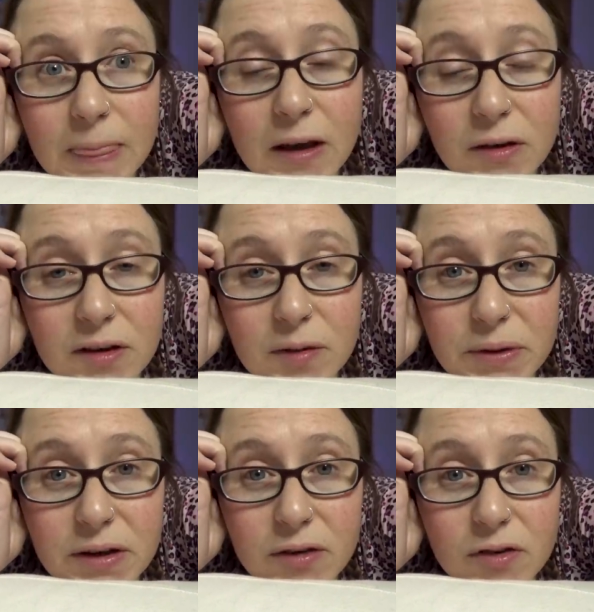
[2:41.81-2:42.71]
I think I'd
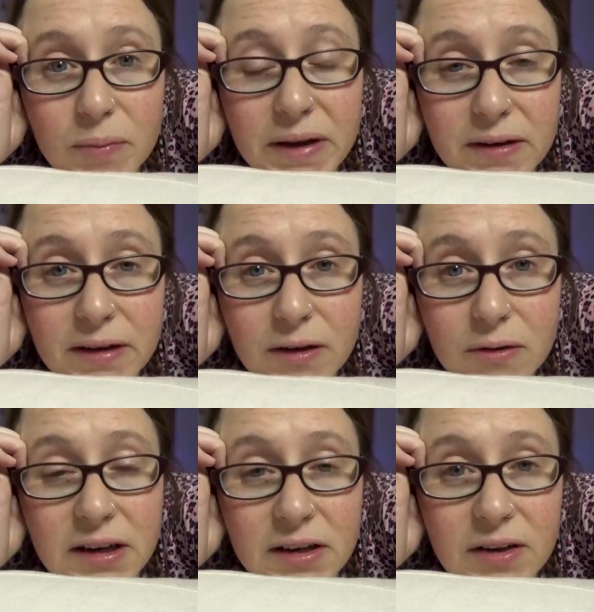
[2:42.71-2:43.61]
better go to bed
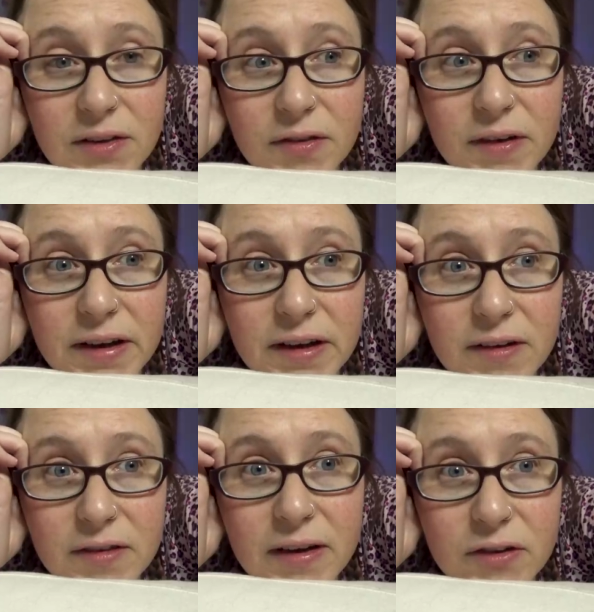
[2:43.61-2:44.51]
now. I can't say
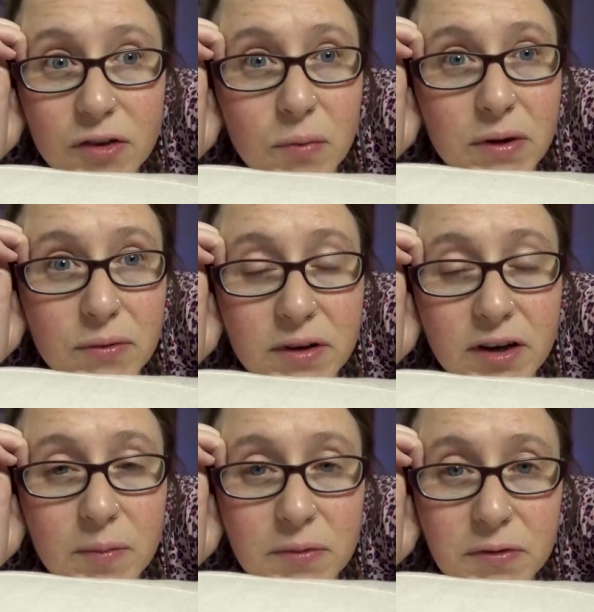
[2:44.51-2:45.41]
Santa won't
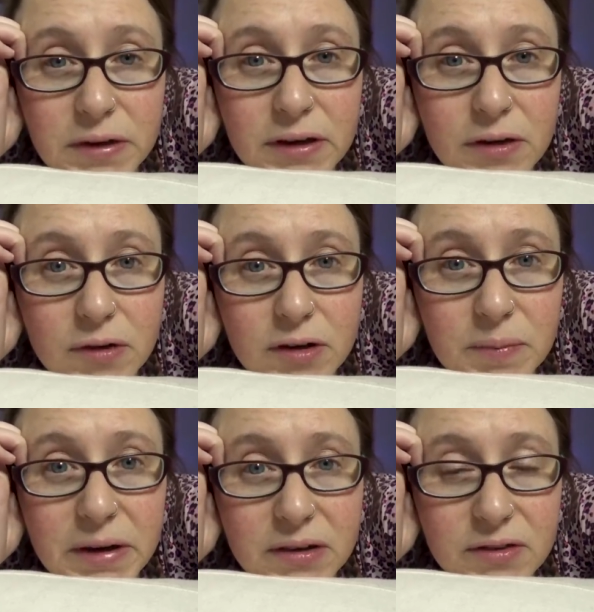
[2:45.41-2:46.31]
come if I don't go to
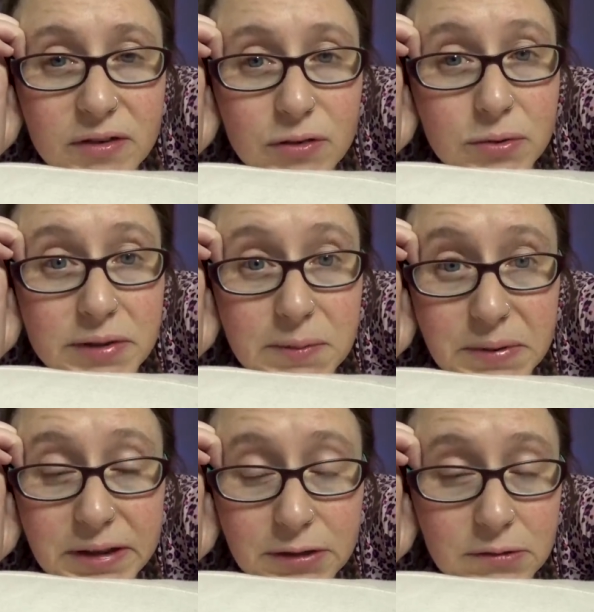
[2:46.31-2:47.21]
bed, because he's already
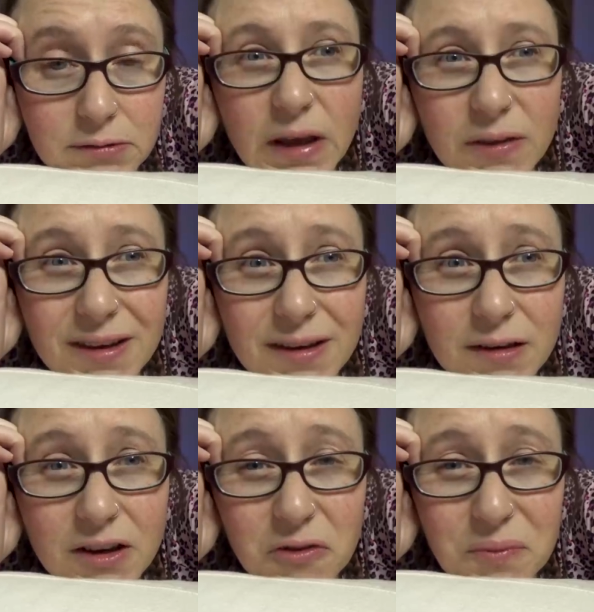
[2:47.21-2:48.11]
been. I
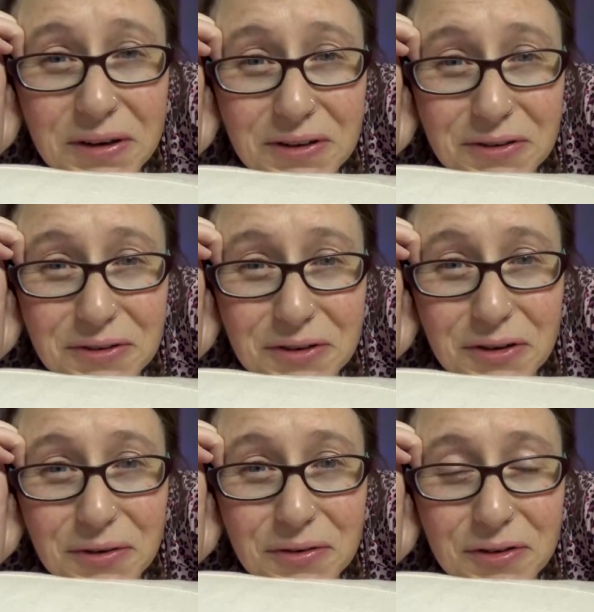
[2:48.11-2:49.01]
think I've been a good
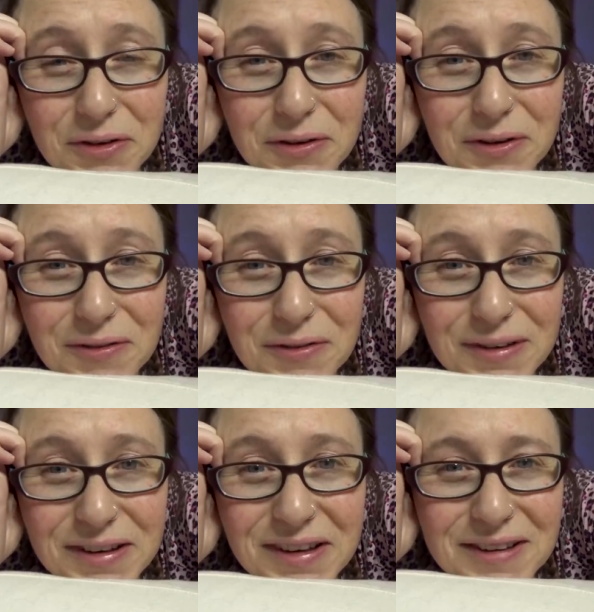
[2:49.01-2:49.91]
girl, so
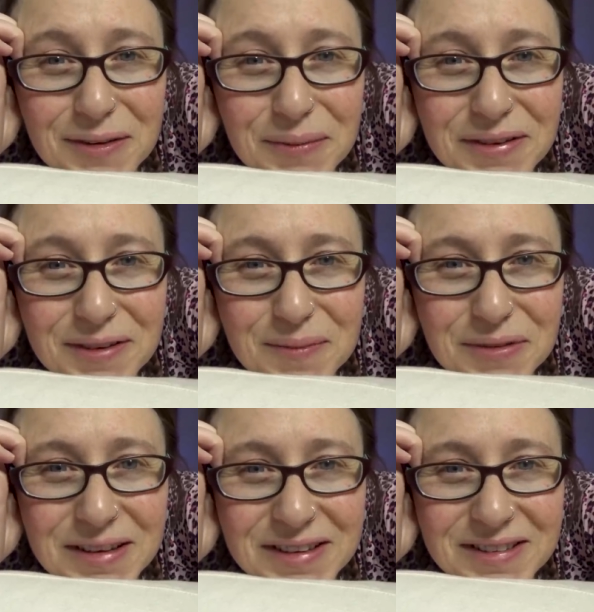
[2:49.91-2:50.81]
hopefully there'll be some
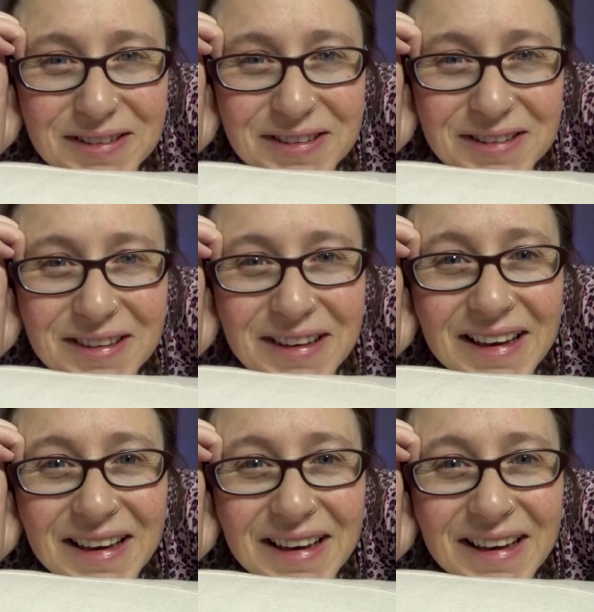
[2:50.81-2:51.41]
presents.